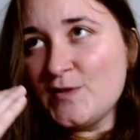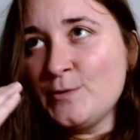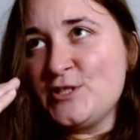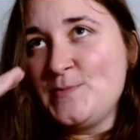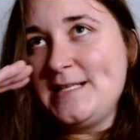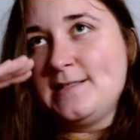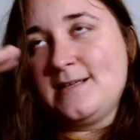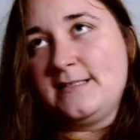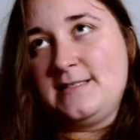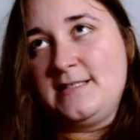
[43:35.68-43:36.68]
which means
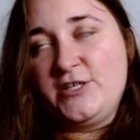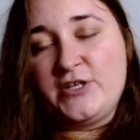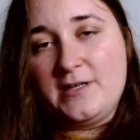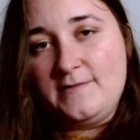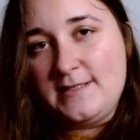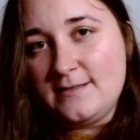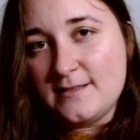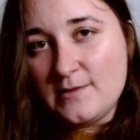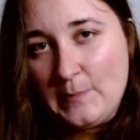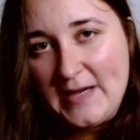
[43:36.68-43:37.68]
that stitch kind of sits
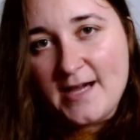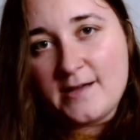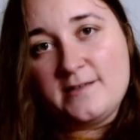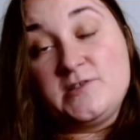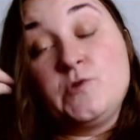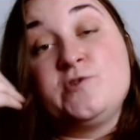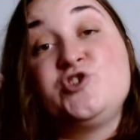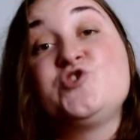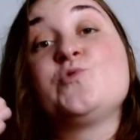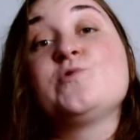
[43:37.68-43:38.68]
at the back, and to
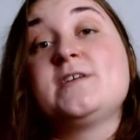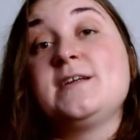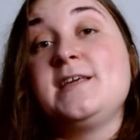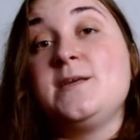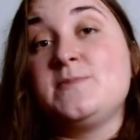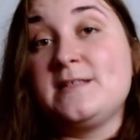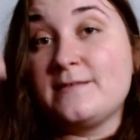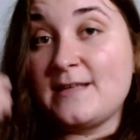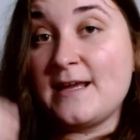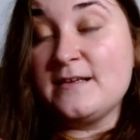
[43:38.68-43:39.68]
ensure that it keeps
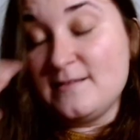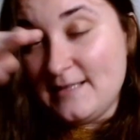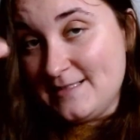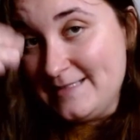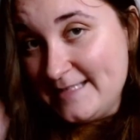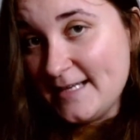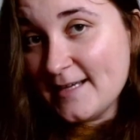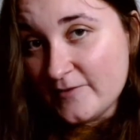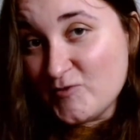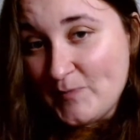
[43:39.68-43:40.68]

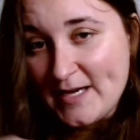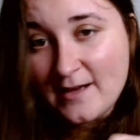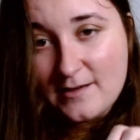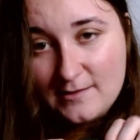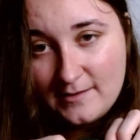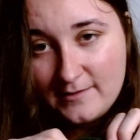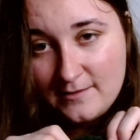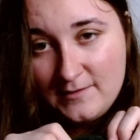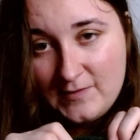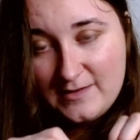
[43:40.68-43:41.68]
sitting at the back like
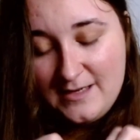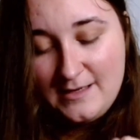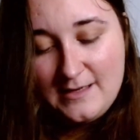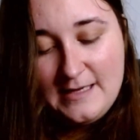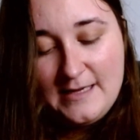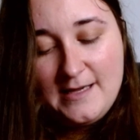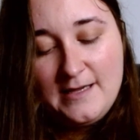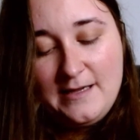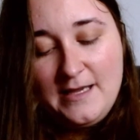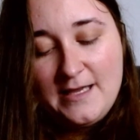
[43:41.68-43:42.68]
this,
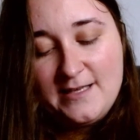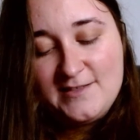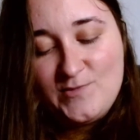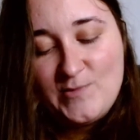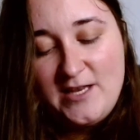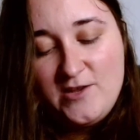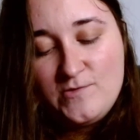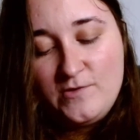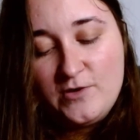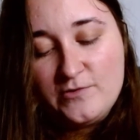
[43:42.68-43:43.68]
is when
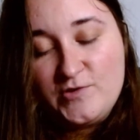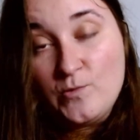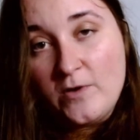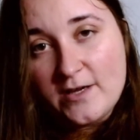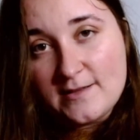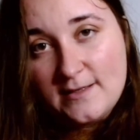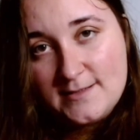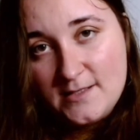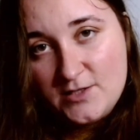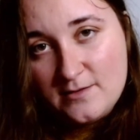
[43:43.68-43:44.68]
you go to work that
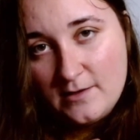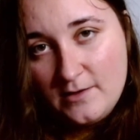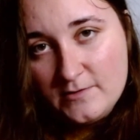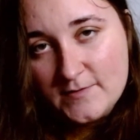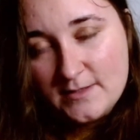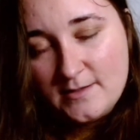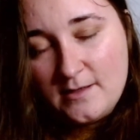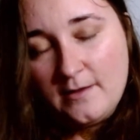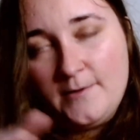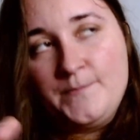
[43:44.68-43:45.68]
stitch in the contrast
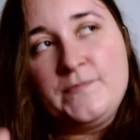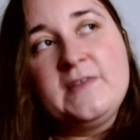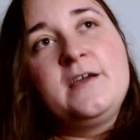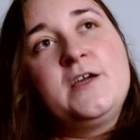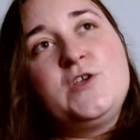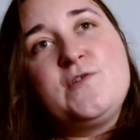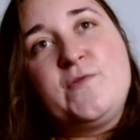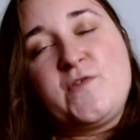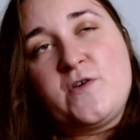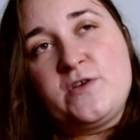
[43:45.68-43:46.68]
color, you
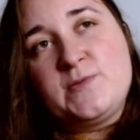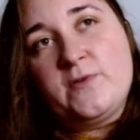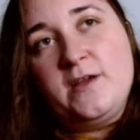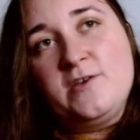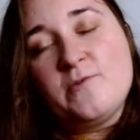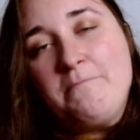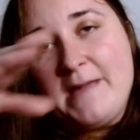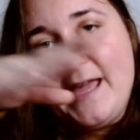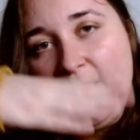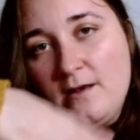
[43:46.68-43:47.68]
first bring your
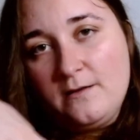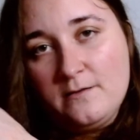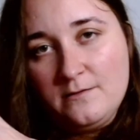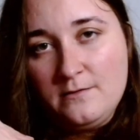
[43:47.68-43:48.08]
main